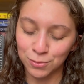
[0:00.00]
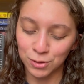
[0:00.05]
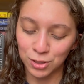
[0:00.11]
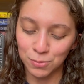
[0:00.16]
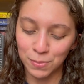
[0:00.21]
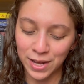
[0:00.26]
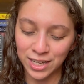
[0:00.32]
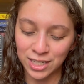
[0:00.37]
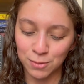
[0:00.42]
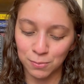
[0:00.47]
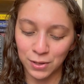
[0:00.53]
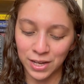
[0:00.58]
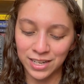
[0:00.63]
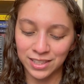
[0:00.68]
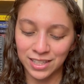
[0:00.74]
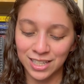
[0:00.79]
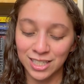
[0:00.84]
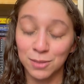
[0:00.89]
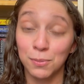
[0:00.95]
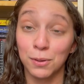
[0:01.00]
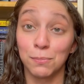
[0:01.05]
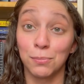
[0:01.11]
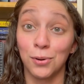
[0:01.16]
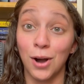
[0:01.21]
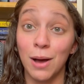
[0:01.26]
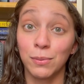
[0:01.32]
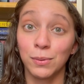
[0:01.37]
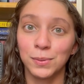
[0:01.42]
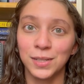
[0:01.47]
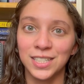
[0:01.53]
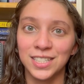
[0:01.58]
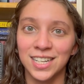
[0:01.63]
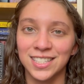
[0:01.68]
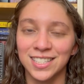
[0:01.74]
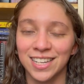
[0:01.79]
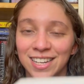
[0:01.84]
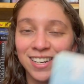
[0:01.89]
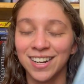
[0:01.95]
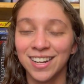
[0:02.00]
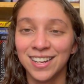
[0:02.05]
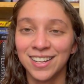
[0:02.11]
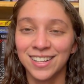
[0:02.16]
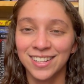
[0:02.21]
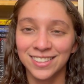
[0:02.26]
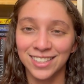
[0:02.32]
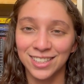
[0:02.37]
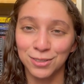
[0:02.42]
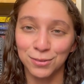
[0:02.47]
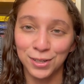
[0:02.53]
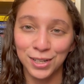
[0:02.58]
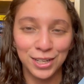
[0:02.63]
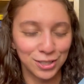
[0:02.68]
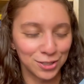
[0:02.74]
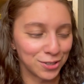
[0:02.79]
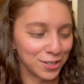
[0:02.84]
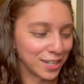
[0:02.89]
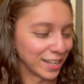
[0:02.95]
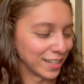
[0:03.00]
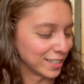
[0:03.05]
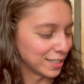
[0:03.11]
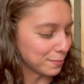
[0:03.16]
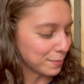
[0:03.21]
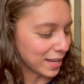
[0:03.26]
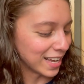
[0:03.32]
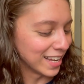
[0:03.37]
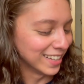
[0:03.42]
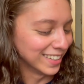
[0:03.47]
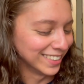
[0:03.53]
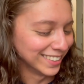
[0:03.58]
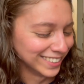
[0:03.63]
which may explain things but probably doesn't. That's really intriguing to me.